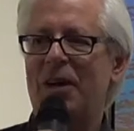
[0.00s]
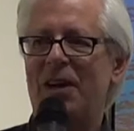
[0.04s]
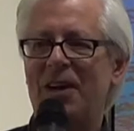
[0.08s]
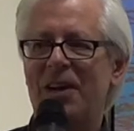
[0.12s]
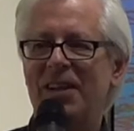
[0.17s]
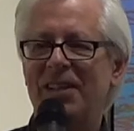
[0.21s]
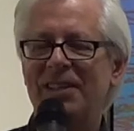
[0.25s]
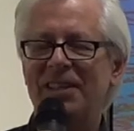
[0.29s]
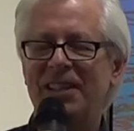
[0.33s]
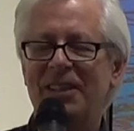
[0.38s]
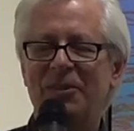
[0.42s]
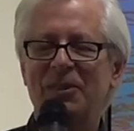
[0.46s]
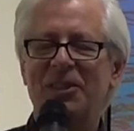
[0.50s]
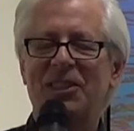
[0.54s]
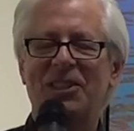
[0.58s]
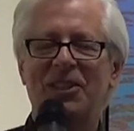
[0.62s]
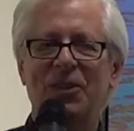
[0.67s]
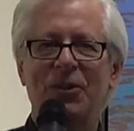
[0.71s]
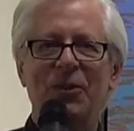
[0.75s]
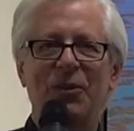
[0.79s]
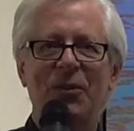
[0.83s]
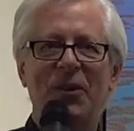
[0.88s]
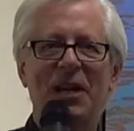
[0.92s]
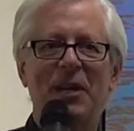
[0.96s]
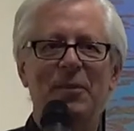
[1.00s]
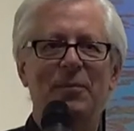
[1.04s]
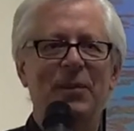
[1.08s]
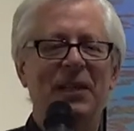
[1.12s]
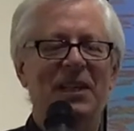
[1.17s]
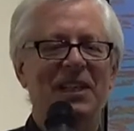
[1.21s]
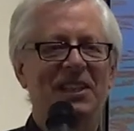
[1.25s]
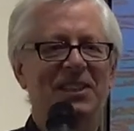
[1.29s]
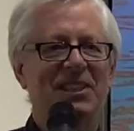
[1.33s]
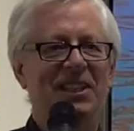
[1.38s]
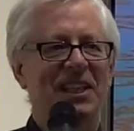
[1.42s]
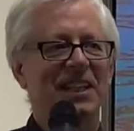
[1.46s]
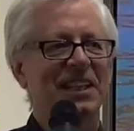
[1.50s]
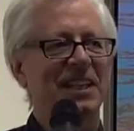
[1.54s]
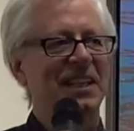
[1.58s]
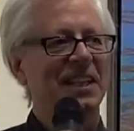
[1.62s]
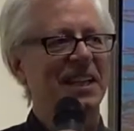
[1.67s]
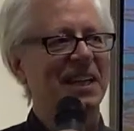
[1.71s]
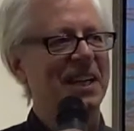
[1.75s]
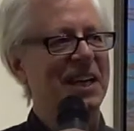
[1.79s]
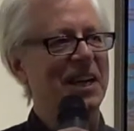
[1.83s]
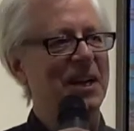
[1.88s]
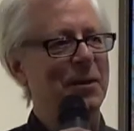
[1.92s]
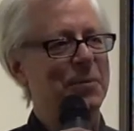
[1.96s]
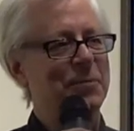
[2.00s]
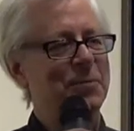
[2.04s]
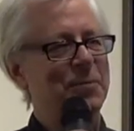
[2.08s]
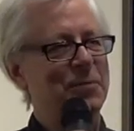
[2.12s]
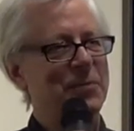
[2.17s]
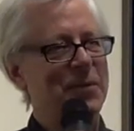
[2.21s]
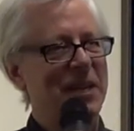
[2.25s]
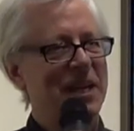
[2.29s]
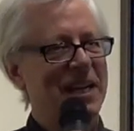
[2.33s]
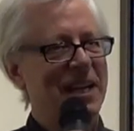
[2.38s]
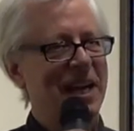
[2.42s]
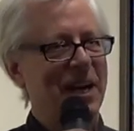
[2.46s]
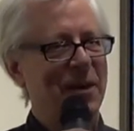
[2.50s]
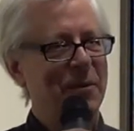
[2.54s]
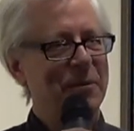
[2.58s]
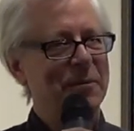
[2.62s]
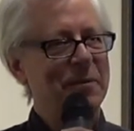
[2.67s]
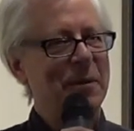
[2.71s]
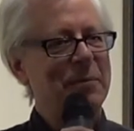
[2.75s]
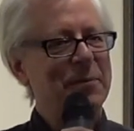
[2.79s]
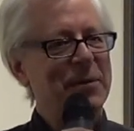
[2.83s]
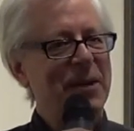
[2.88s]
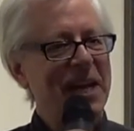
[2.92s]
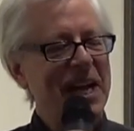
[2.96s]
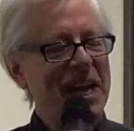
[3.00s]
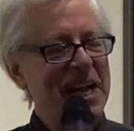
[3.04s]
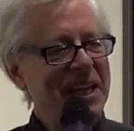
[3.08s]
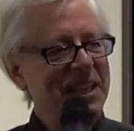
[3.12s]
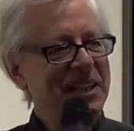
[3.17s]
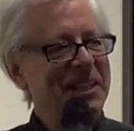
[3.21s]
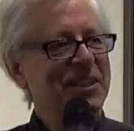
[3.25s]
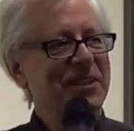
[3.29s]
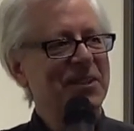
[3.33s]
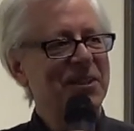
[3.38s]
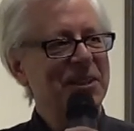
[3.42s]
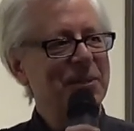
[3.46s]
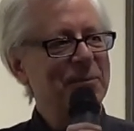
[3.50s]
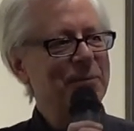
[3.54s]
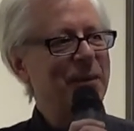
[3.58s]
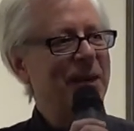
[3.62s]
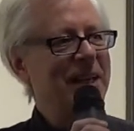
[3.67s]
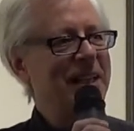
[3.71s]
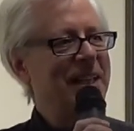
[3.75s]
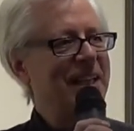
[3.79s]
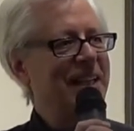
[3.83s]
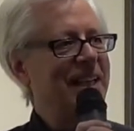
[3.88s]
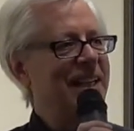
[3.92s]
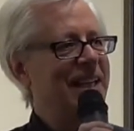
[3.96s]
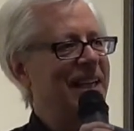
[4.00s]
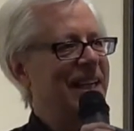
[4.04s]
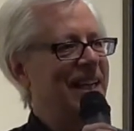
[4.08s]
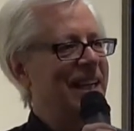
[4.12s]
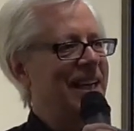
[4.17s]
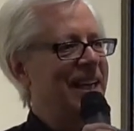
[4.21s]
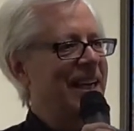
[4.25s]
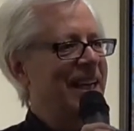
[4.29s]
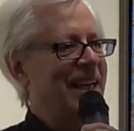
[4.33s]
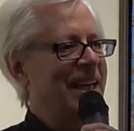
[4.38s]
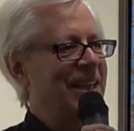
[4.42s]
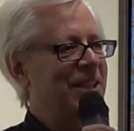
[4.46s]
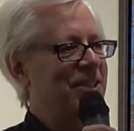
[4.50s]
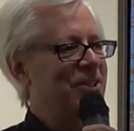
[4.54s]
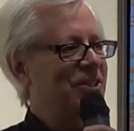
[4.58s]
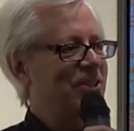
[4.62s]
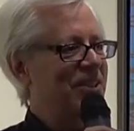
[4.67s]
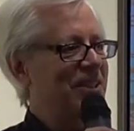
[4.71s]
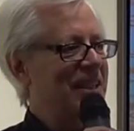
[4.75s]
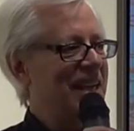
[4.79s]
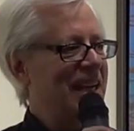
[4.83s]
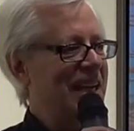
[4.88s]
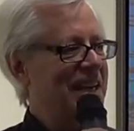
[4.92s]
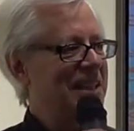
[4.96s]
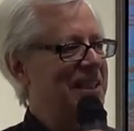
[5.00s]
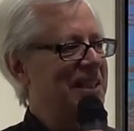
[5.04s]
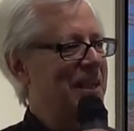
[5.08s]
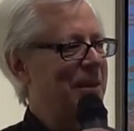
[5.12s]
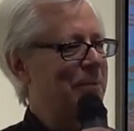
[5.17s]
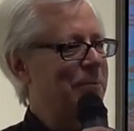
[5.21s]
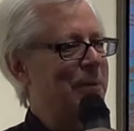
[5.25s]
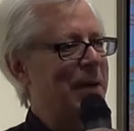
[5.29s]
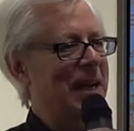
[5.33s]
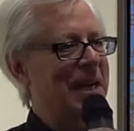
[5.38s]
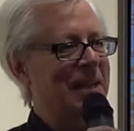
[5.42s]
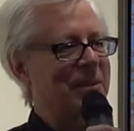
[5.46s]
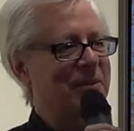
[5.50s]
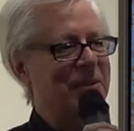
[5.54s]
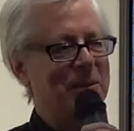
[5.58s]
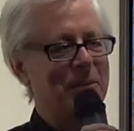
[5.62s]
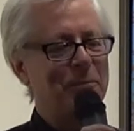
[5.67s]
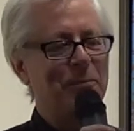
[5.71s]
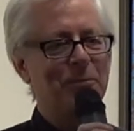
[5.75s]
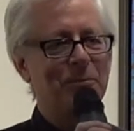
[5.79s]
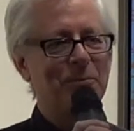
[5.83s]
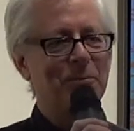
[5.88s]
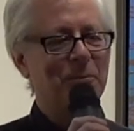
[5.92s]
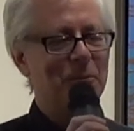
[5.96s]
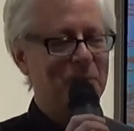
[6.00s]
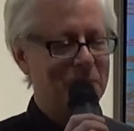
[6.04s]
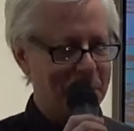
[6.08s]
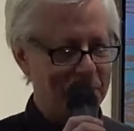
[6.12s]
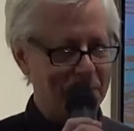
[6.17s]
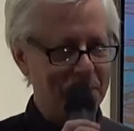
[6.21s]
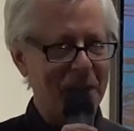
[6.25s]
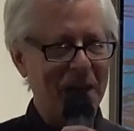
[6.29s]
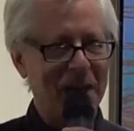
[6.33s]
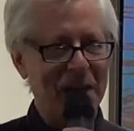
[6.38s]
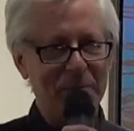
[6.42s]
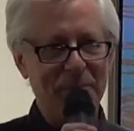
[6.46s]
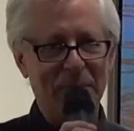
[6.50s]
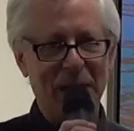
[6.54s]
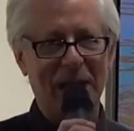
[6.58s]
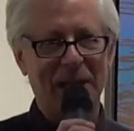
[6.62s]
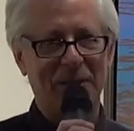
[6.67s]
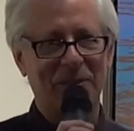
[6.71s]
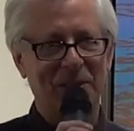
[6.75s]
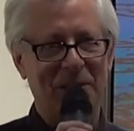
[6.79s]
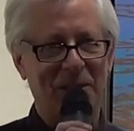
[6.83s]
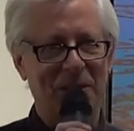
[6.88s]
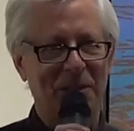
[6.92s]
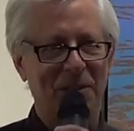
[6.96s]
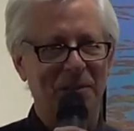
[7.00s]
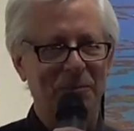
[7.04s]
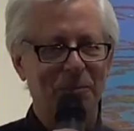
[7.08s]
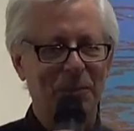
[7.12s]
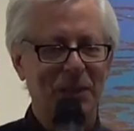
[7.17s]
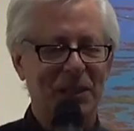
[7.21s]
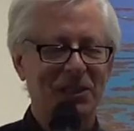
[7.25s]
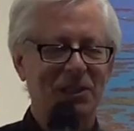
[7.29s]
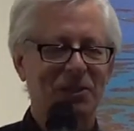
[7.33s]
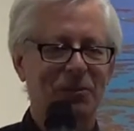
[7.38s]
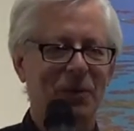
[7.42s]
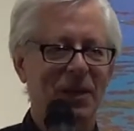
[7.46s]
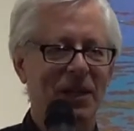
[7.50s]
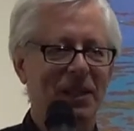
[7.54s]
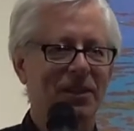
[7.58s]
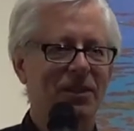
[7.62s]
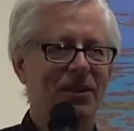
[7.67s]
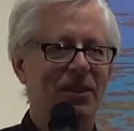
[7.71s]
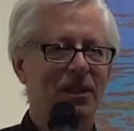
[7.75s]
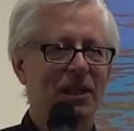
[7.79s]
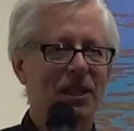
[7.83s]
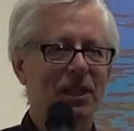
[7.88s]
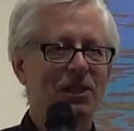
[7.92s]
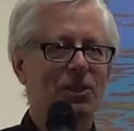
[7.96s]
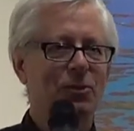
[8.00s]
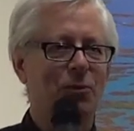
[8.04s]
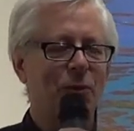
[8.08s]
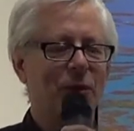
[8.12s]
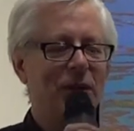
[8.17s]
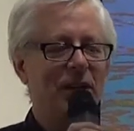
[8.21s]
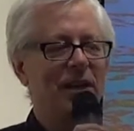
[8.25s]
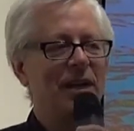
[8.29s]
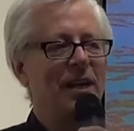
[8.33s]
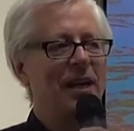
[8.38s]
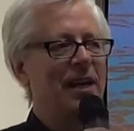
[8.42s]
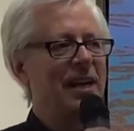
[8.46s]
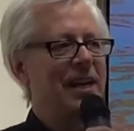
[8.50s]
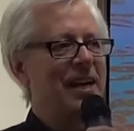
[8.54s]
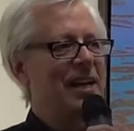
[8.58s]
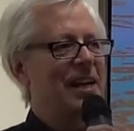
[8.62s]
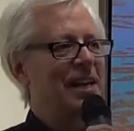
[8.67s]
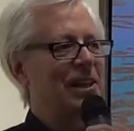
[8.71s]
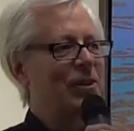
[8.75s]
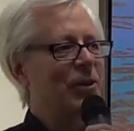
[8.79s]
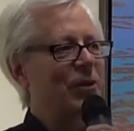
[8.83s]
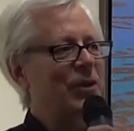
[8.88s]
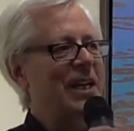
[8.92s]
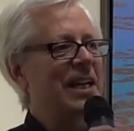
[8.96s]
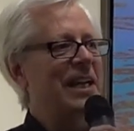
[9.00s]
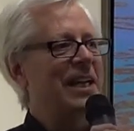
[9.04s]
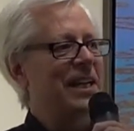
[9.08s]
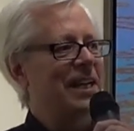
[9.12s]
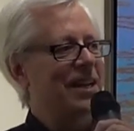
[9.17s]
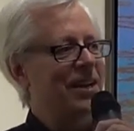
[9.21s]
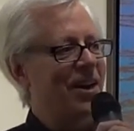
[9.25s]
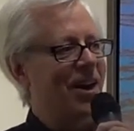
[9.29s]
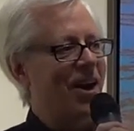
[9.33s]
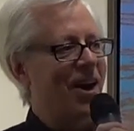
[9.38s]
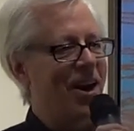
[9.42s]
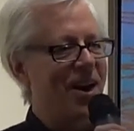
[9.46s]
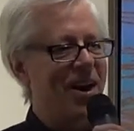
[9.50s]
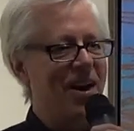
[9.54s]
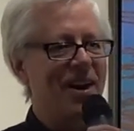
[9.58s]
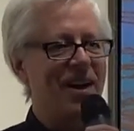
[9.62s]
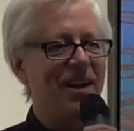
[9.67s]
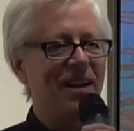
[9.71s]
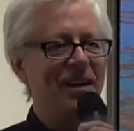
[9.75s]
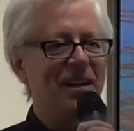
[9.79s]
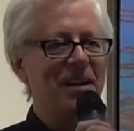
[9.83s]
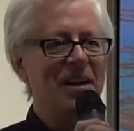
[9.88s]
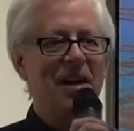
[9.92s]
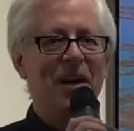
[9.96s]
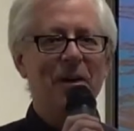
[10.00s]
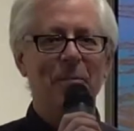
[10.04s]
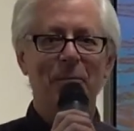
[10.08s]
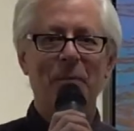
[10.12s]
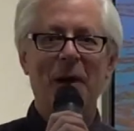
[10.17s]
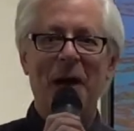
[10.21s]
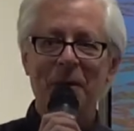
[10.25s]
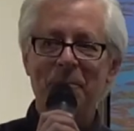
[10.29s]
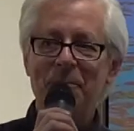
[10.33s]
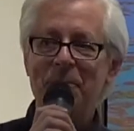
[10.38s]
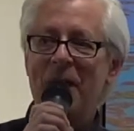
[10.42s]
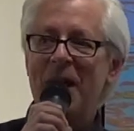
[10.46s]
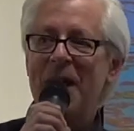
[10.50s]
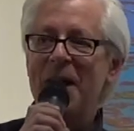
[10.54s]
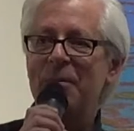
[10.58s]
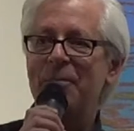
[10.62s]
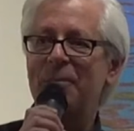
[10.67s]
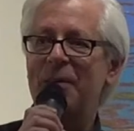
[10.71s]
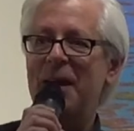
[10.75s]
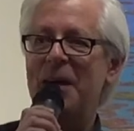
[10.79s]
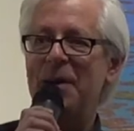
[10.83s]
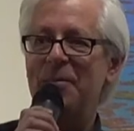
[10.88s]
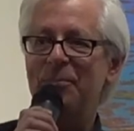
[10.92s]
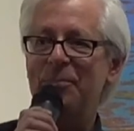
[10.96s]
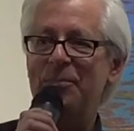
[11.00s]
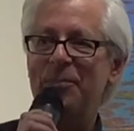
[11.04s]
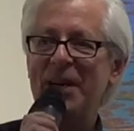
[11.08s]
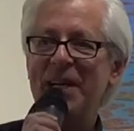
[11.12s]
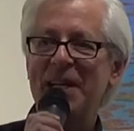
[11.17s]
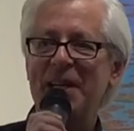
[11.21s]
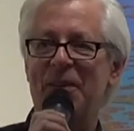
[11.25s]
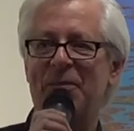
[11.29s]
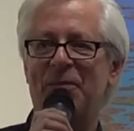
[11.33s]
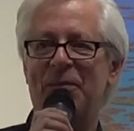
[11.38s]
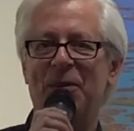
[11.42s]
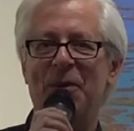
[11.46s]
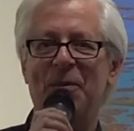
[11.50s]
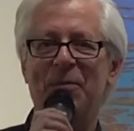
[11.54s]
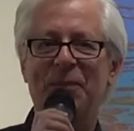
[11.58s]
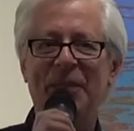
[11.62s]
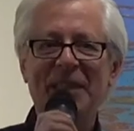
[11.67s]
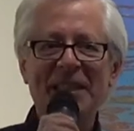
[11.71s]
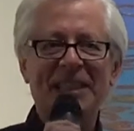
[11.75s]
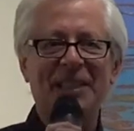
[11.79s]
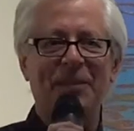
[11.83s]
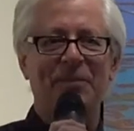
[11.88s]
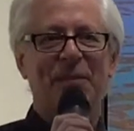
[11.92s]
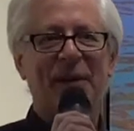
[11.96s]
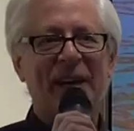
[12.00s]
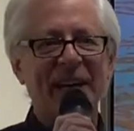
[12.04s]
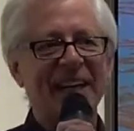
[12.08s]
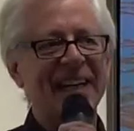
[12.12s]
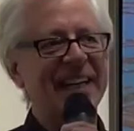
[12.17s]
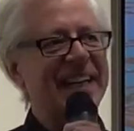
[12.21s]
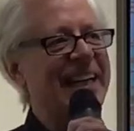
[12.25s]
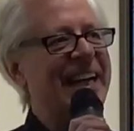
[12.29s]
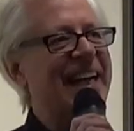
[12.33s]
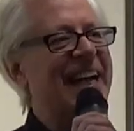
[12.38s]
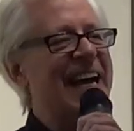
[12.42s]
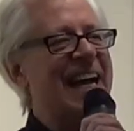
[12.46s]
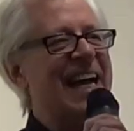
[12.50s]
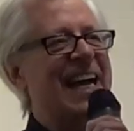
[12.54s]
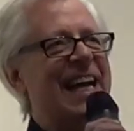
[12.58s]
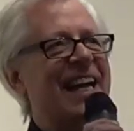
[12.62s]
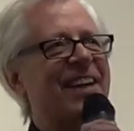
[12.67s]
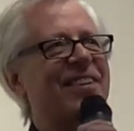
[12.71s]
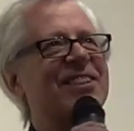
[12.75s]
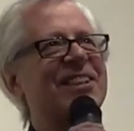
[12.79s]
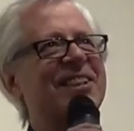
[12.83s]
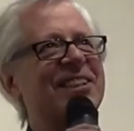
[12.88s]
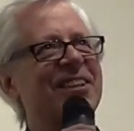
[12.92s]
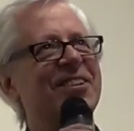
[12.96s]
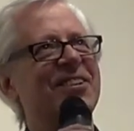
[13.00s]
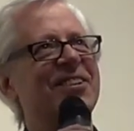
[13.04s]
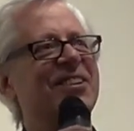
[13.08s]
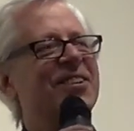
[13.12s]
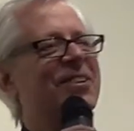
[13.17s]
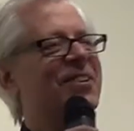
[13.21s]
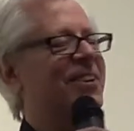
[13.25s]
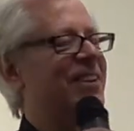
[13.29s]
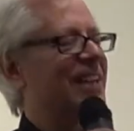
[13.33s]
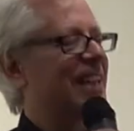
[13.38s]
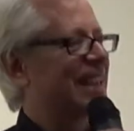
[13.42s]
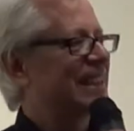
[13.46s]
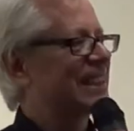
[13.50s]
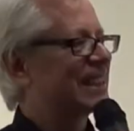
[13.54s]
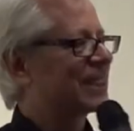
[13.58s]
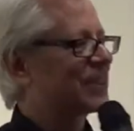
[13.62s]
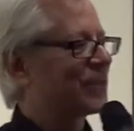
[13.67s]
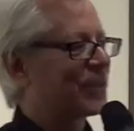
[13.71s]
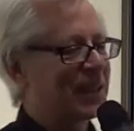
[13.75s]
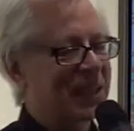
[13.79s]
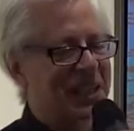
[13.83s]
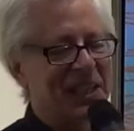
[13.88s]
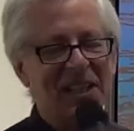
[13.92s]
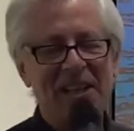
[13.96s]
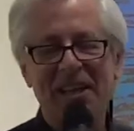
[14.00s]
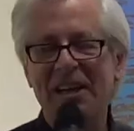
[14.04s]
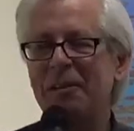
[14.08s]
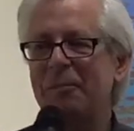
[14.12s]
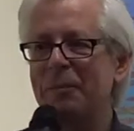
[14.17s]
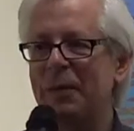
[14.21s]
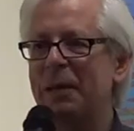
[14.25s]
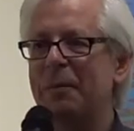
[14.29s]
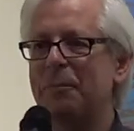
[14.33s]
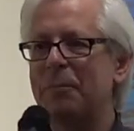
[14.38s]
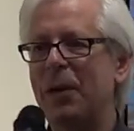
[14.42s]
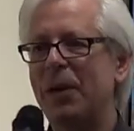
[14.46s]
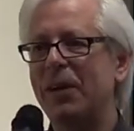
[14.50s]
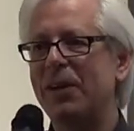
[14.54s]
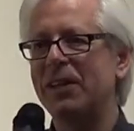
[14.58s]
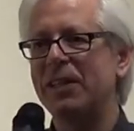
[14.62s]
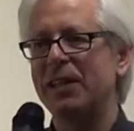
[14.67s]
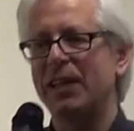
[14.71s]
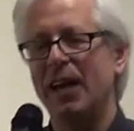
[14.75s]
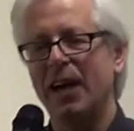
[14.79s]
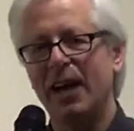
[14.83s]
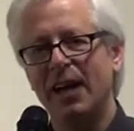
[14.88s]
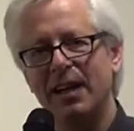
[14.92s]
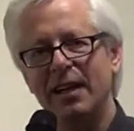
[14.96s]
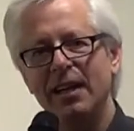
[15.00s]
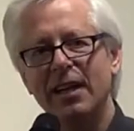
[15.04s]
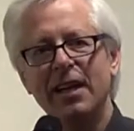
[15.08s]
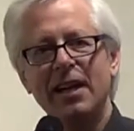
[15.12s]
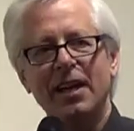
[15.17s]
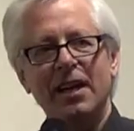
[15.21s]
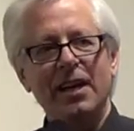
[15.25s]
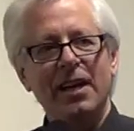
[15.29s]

all, it was so great because I, um, I remember handing her the money and she handing it back with the, the pie back with a big smile, her kids were looking in awe. My mom got money for a piece of pie. It was so cool. I just really liked being part of that.